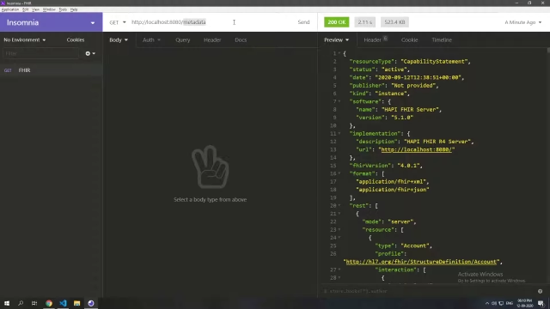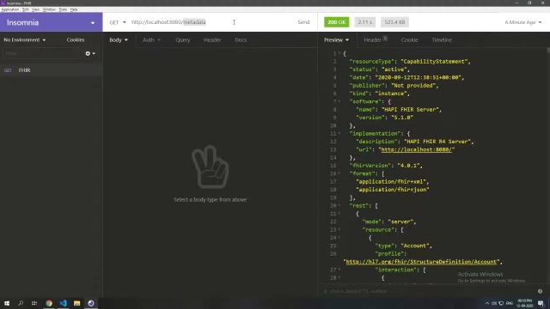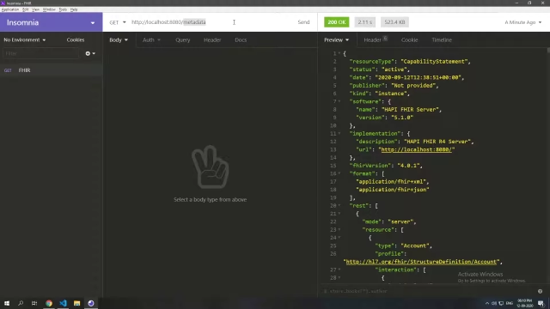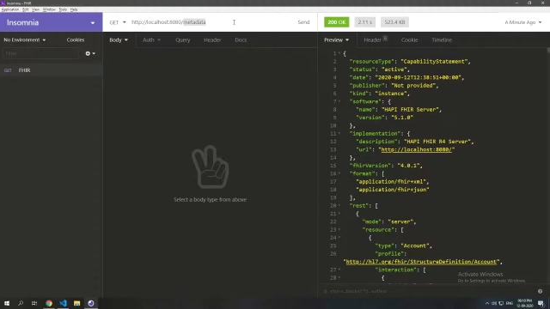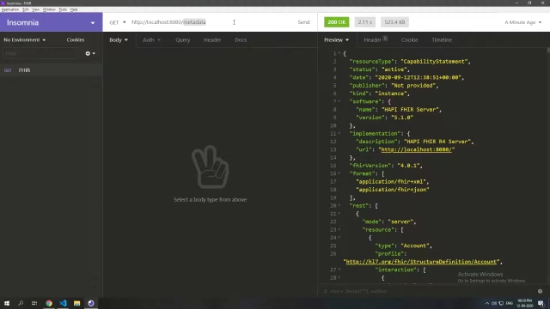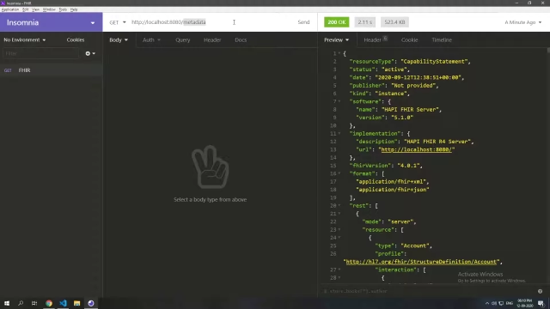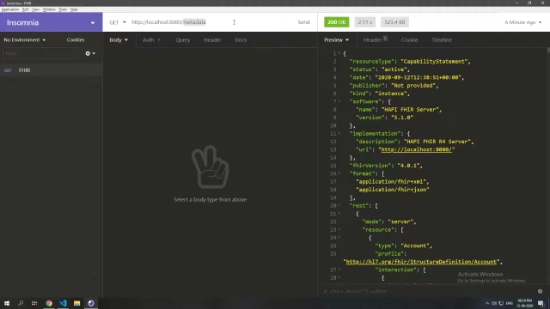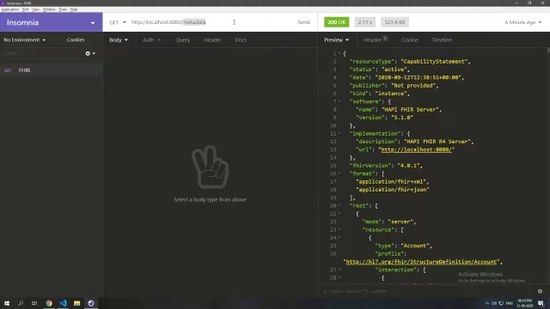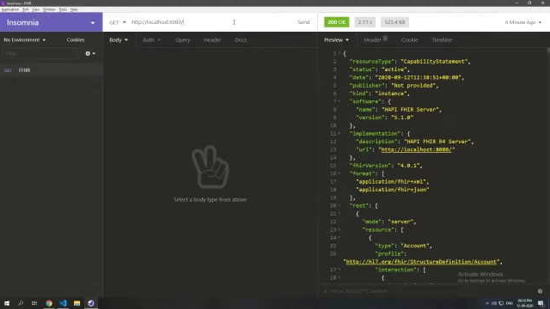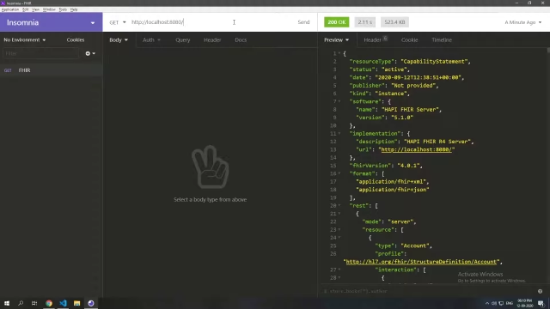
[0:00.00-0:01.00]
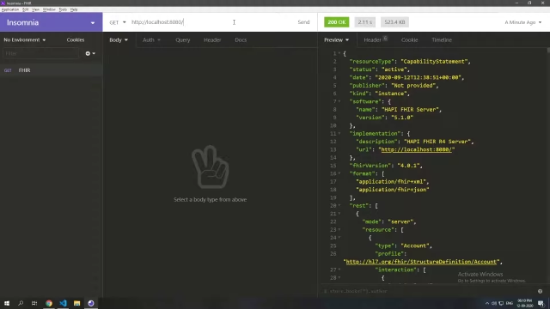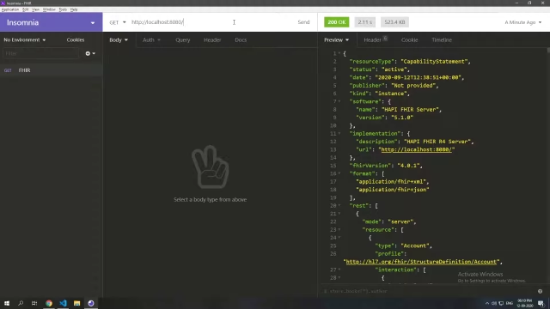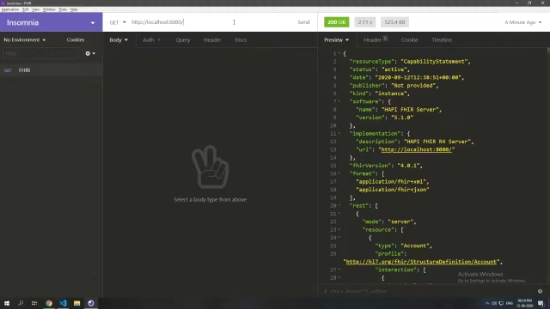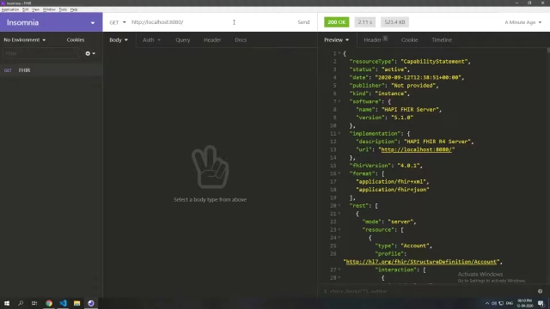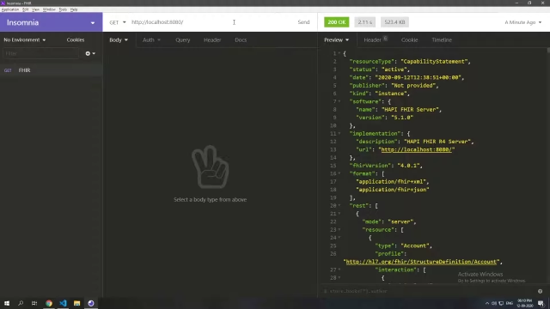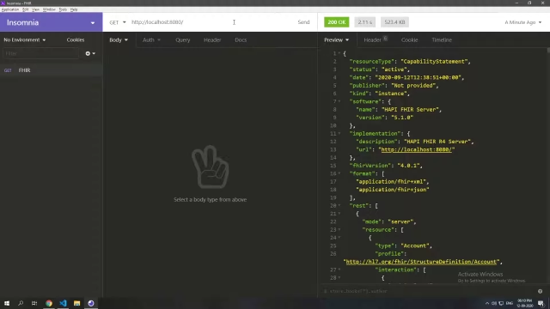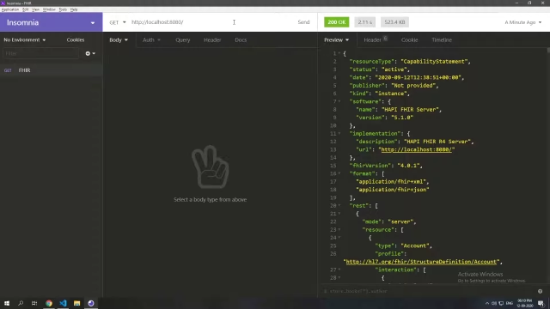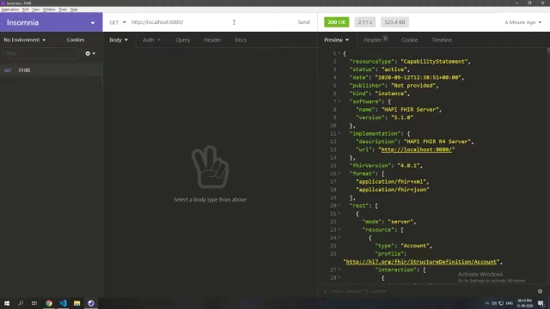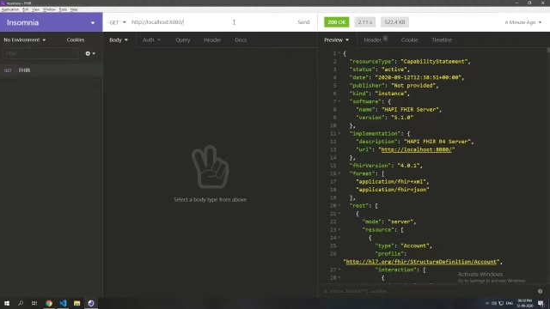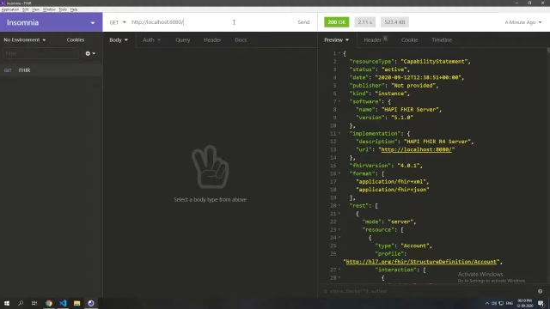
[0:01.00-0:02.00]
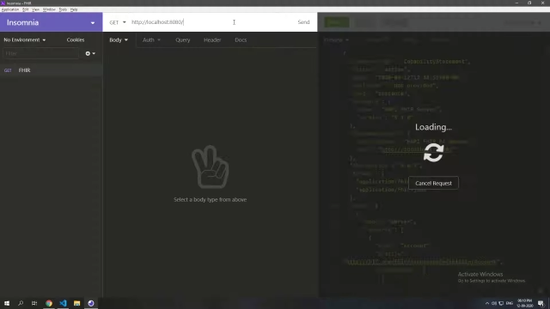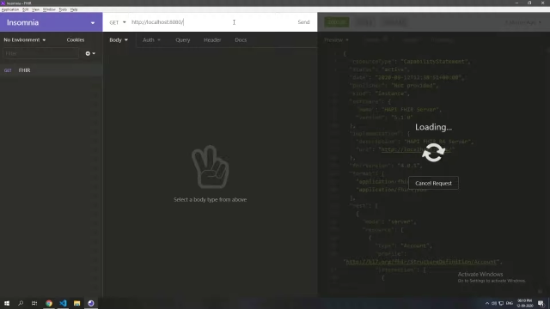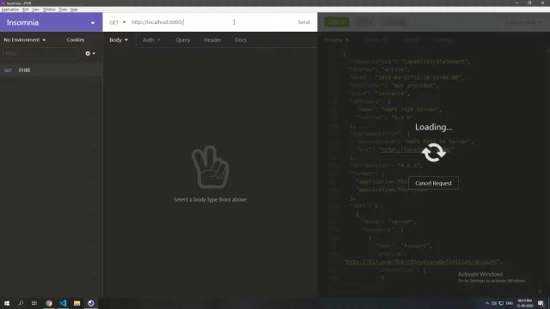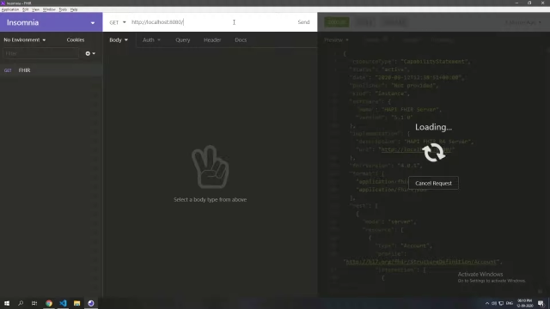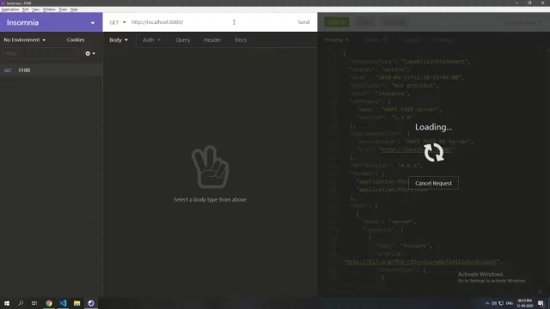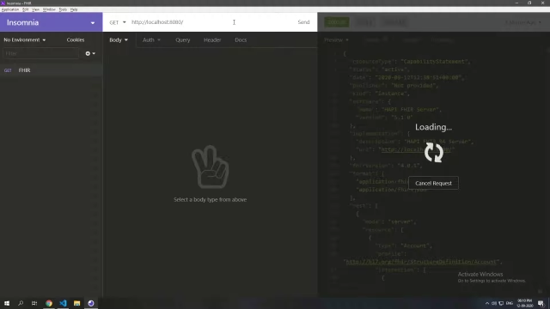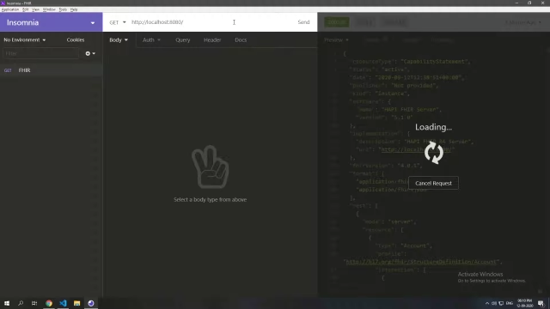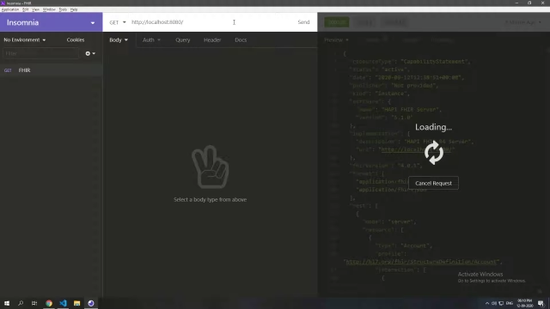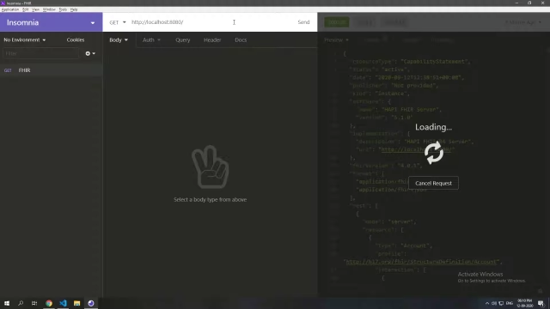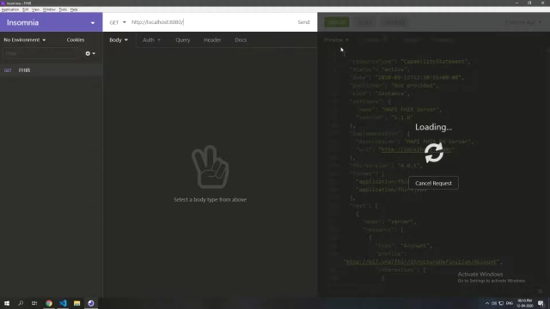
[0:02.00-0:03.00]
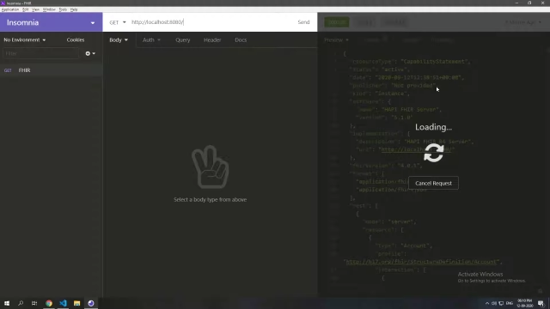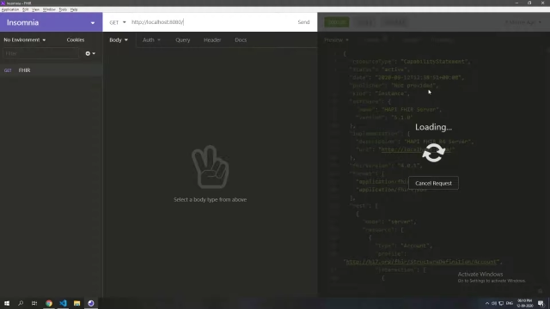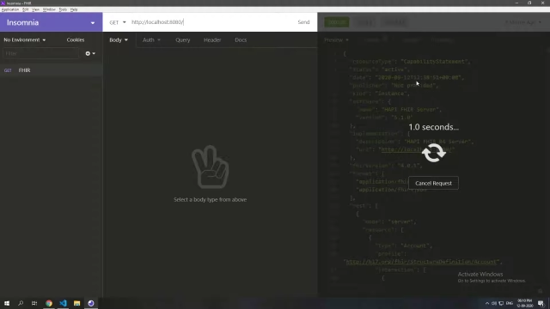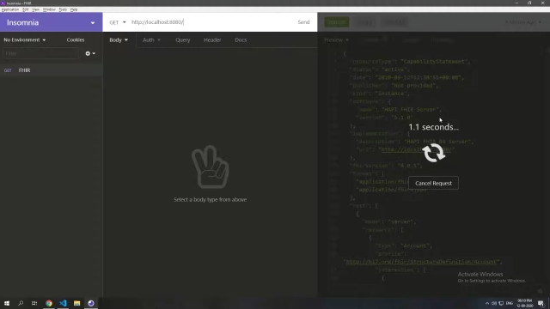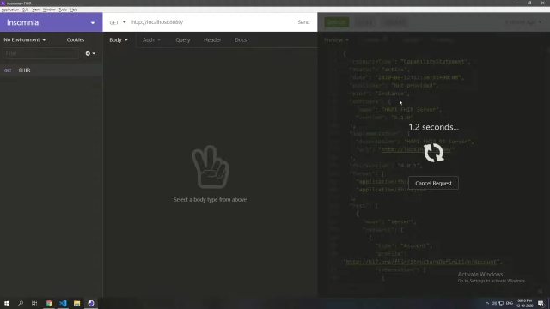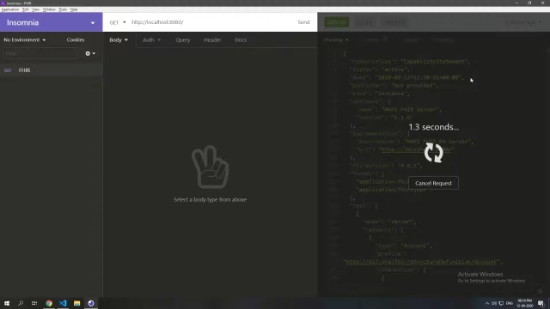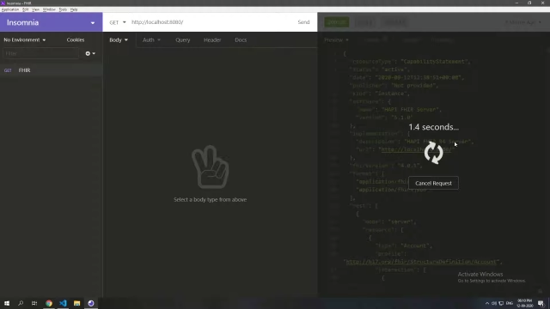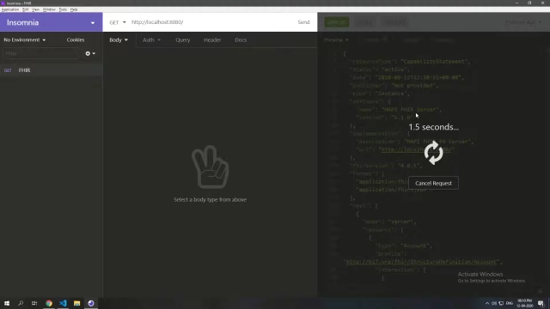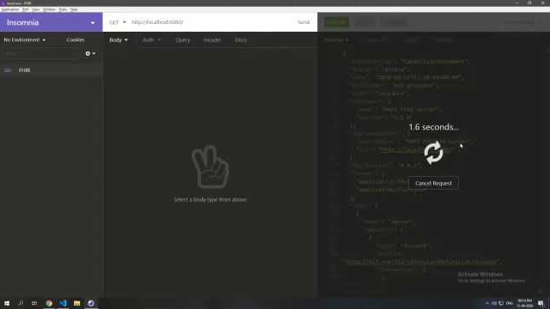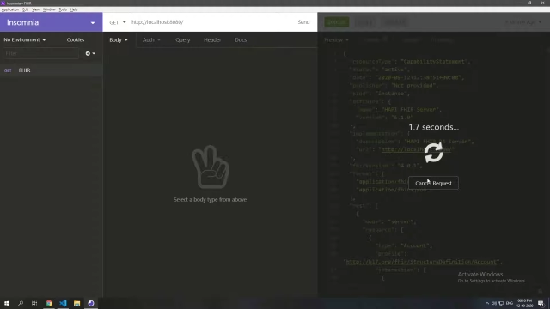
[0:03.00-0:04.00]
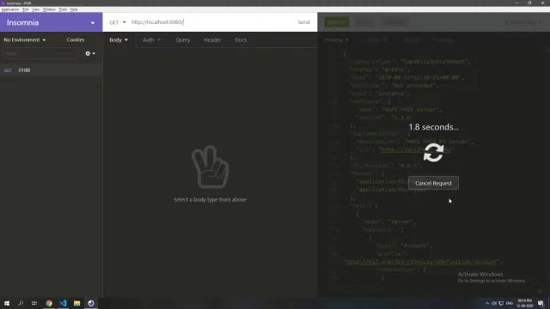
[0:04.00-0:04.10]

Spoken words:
Nobody's mouth can be seen.